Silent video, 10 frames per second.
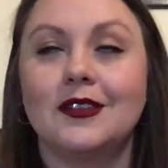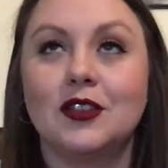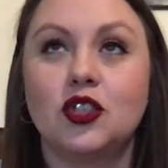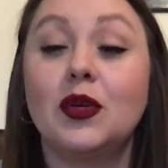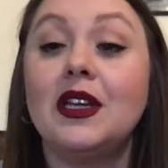
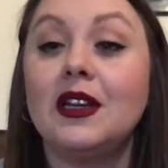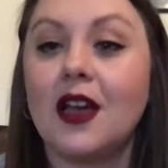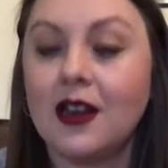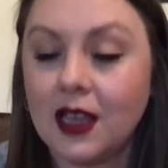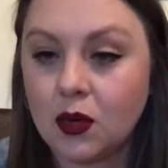treated
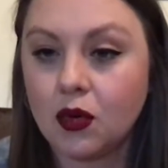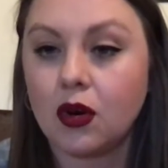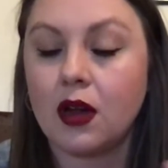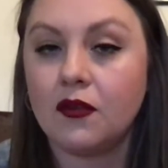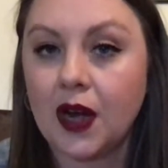unequal
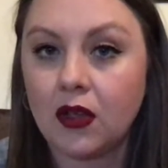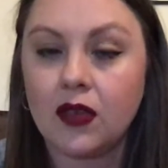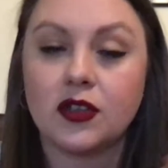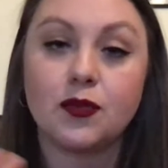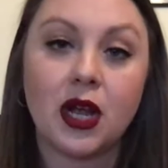or unfairly.
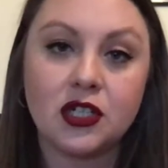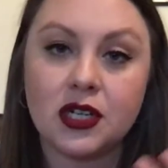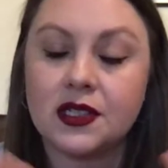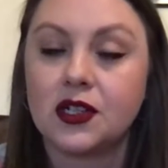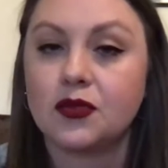There's
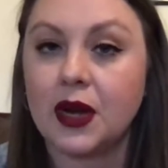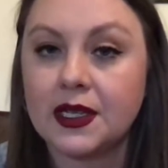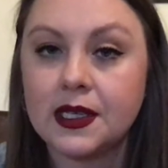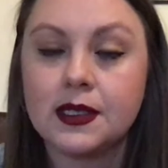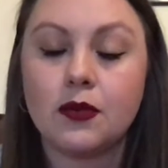prejudice, there's
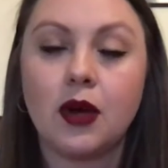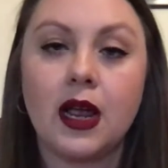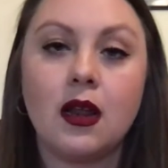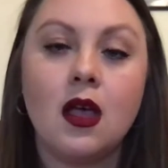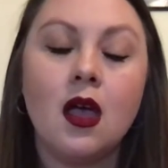racism,
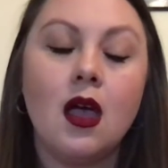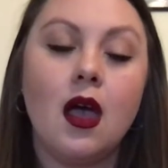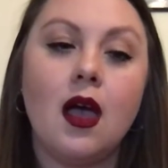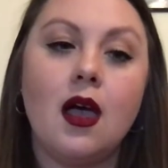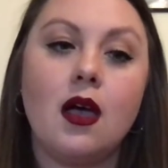right?
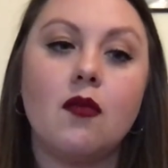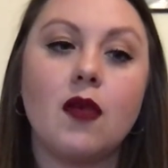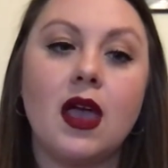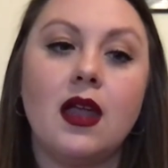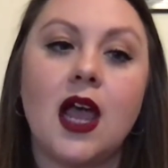
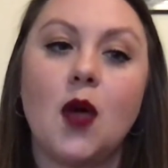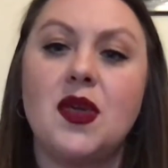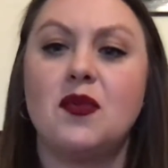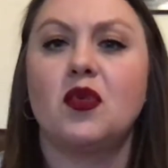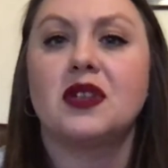And how
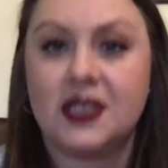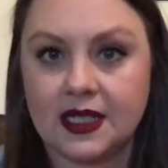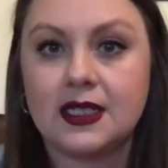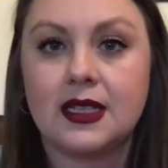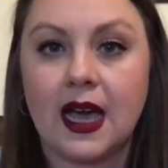people
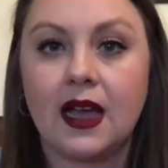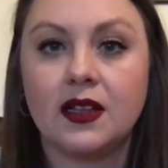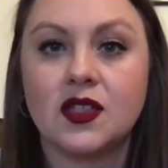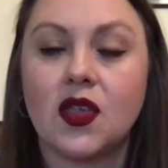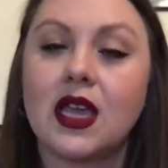resist that.
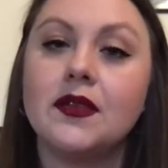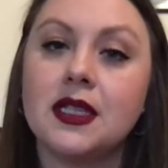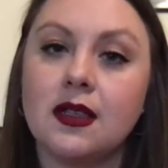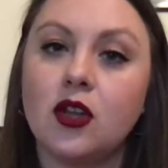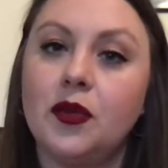And so that gives
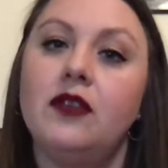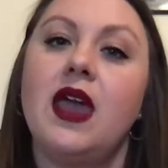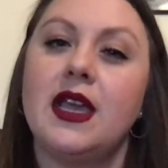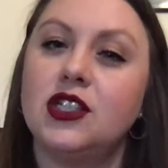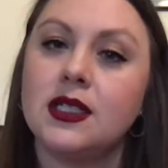us a little bit of
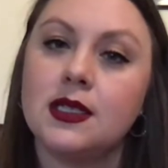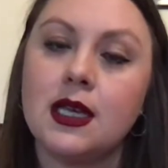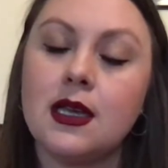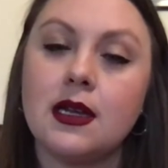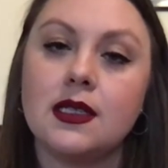
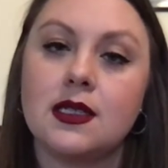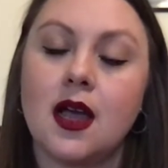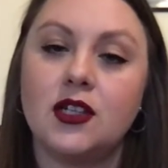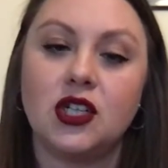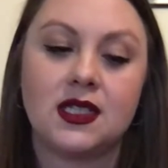agency, and it's
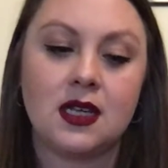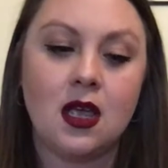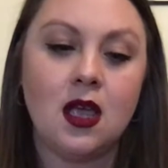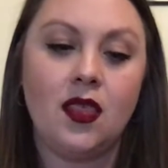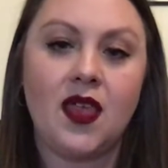not just
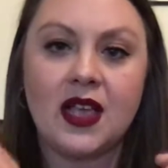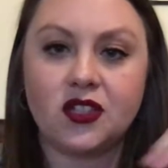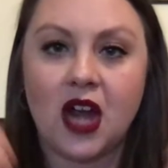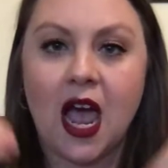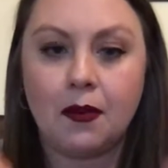things
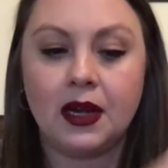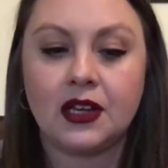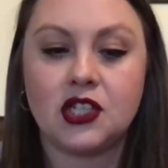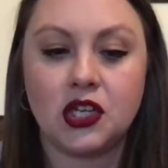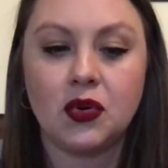are
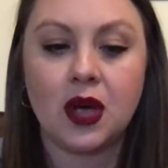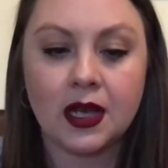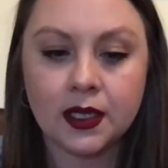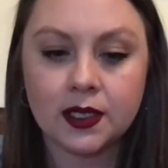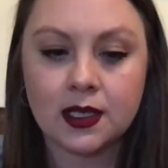happening to
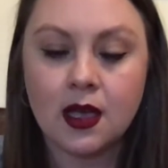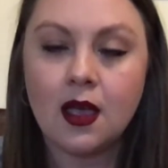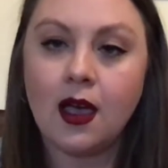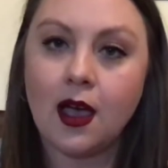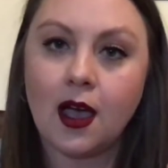us,
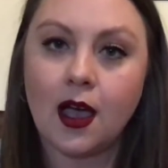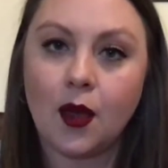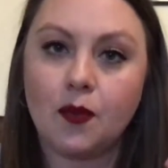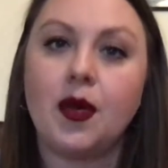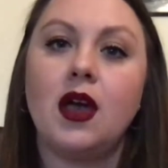
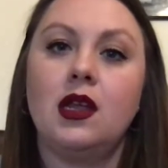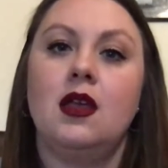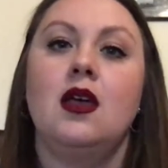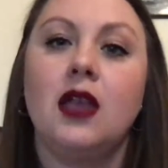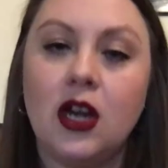
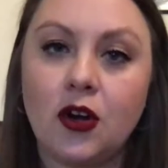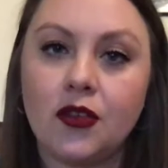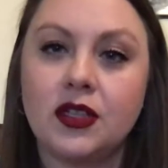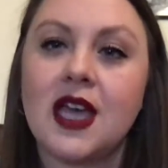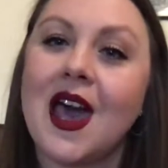but here are
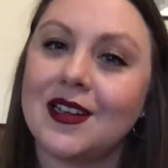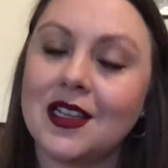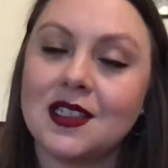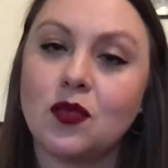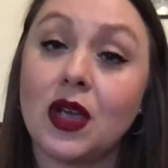the
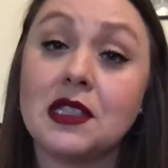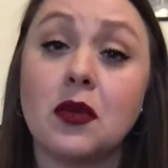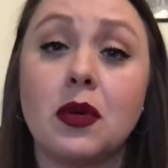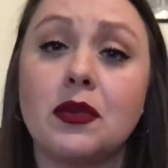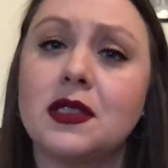tactics and ways
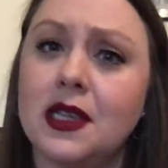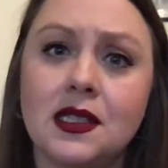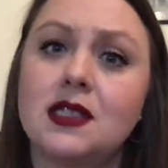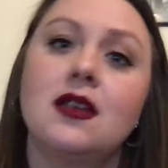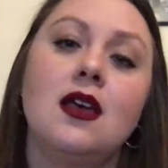that we
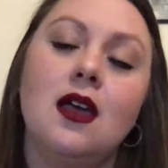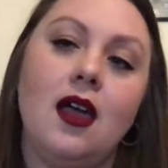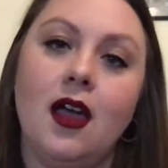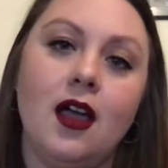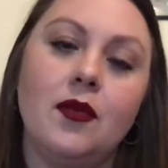resist
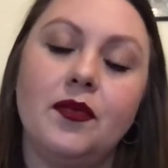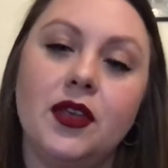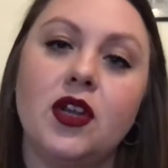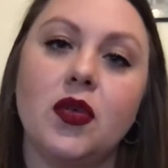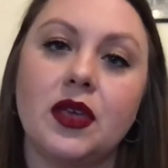
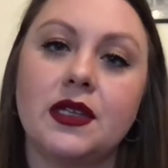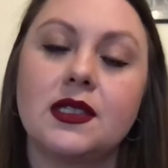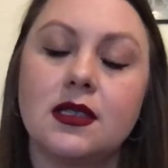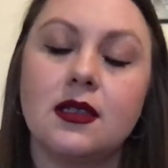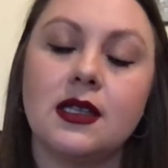
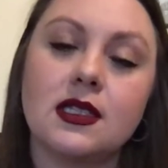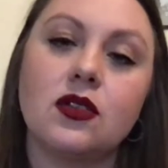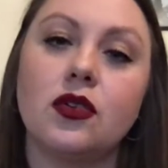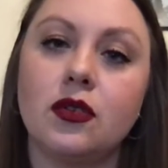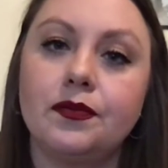these
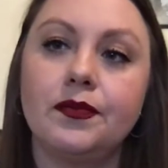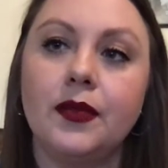little